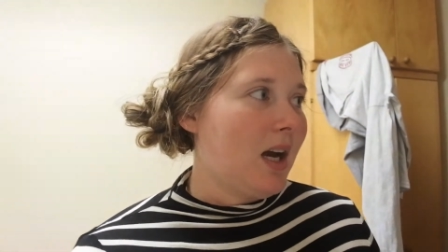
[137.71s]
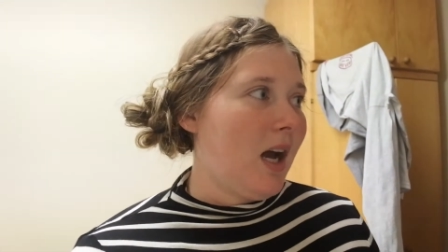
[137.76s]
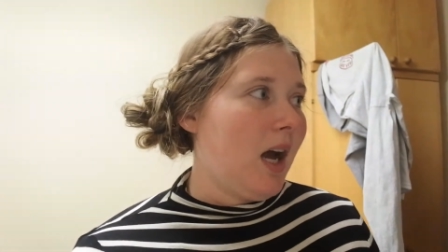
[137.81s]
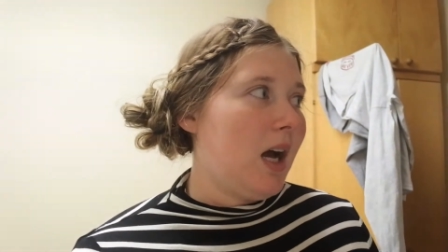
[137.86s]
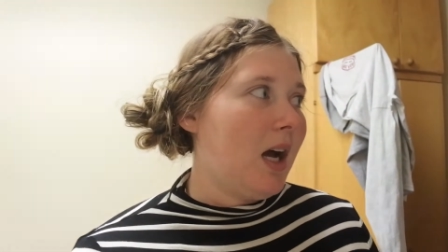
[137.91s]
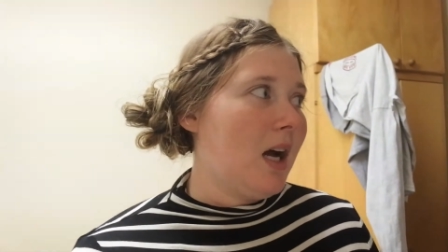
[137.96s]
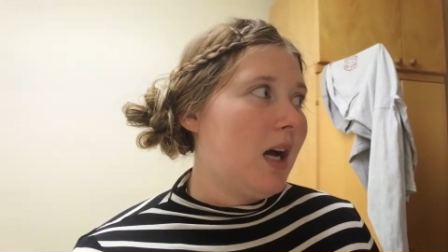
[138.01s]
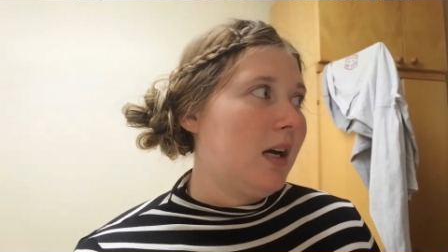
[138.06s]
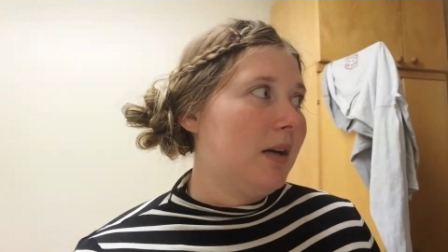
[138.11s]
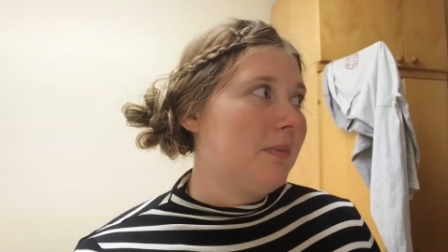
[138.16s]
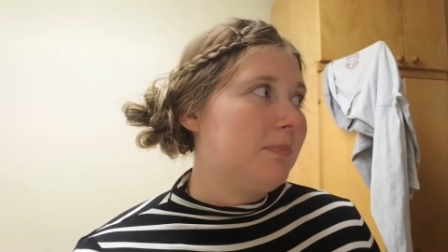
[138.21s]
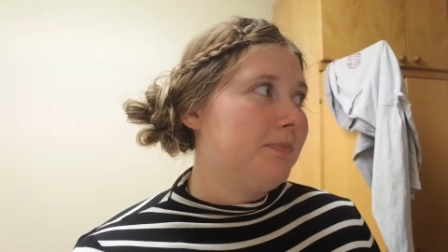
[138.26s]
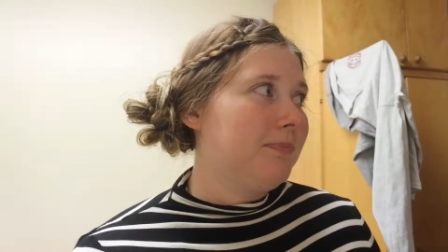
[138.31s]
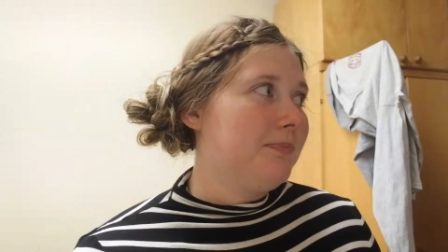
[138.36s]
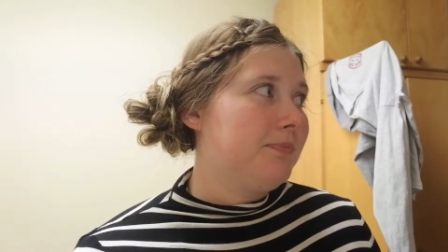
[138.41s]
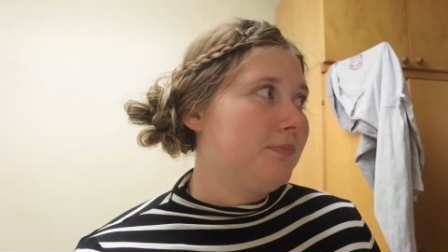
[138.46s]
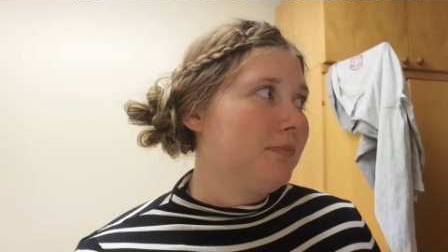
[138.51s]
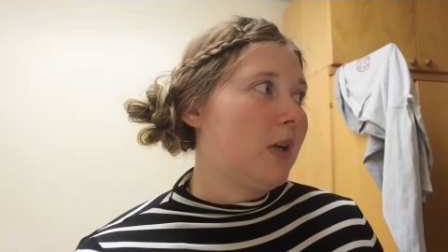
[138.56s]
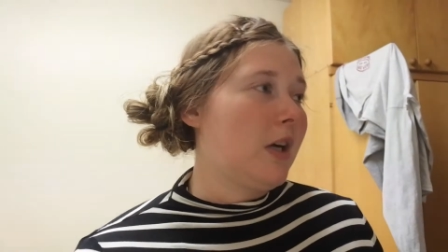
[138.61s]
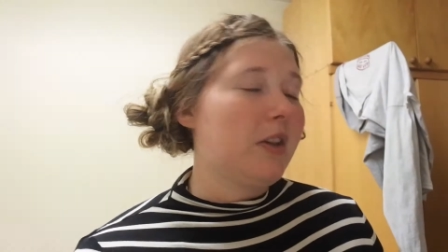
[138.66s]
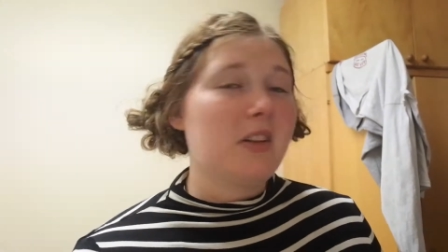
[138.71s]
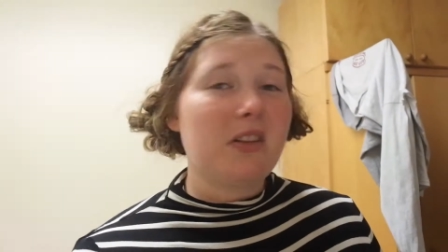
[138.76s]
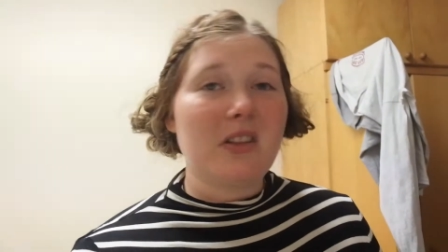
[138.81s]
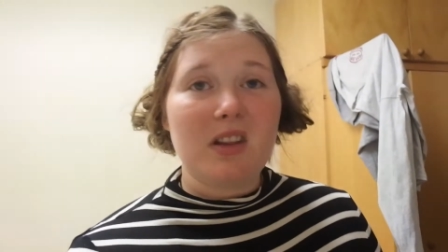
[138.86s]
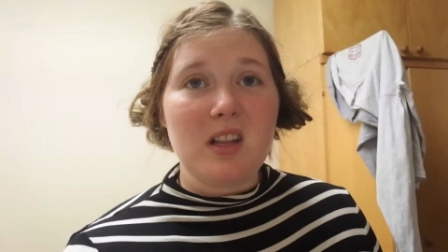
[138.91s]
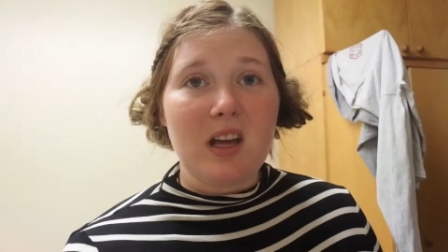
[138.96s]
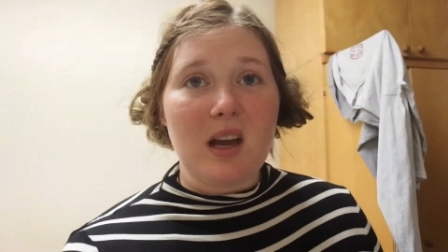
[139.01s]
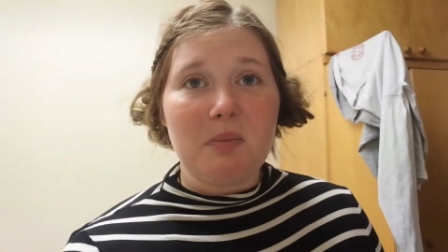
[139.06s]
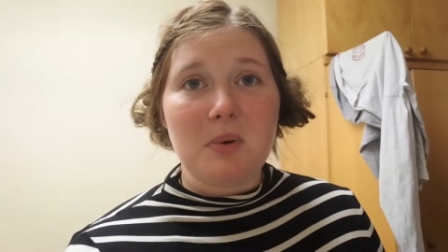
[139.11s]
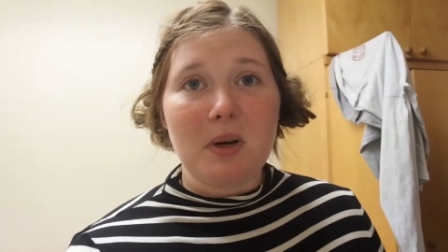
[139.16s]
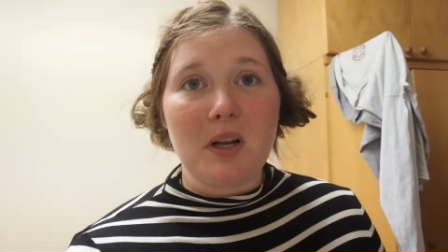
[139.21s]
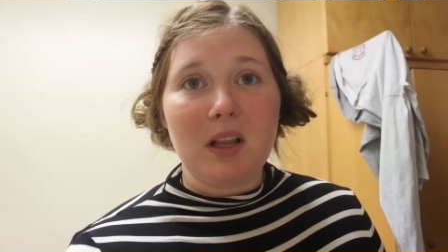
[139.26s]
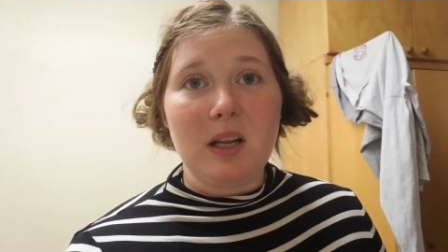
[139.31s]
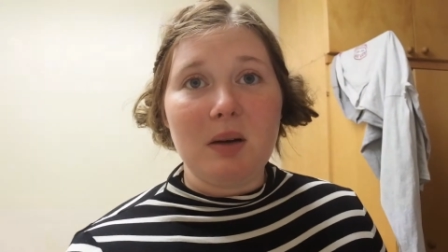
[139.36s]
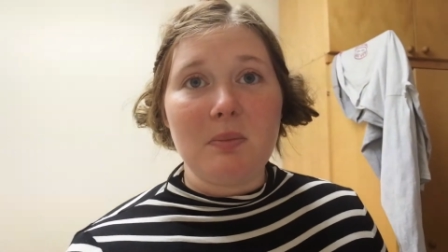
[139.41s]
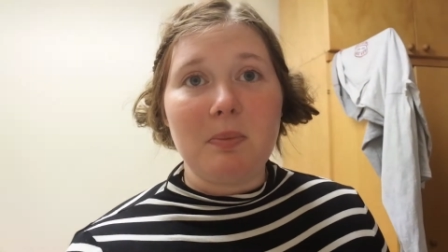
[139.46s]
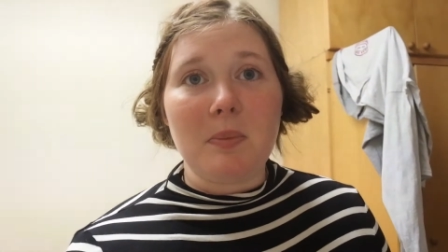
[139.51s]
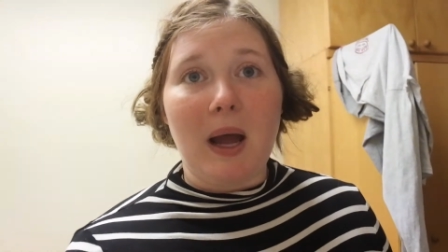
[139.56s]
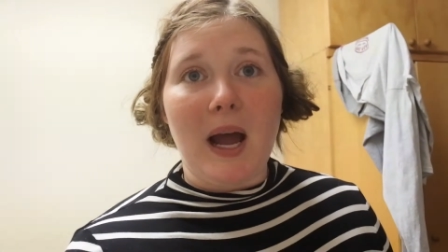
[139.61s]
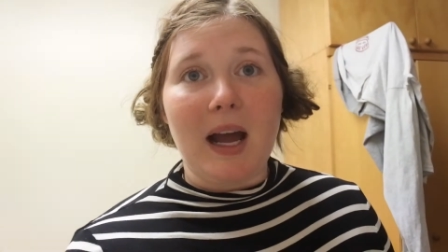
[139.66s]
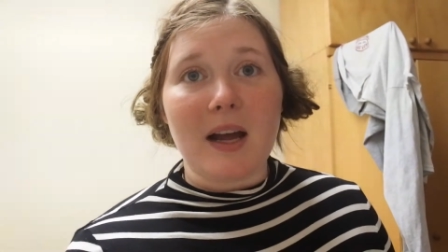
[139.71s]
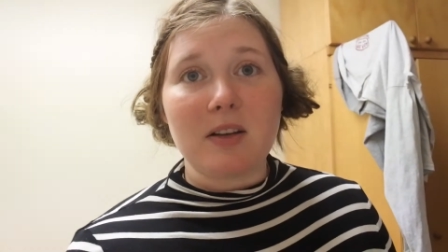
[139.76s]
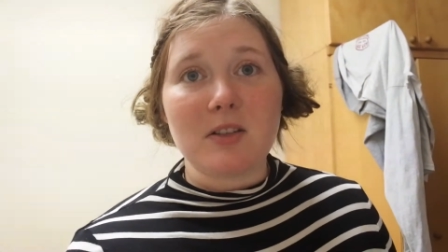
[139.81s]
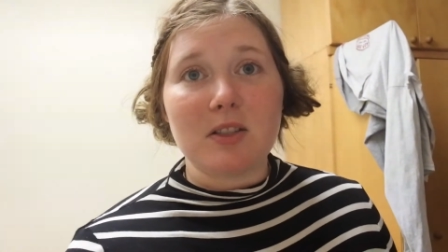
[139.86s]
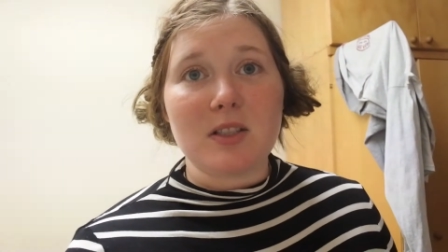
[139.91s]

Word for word: Um, other than that, pretty laid back,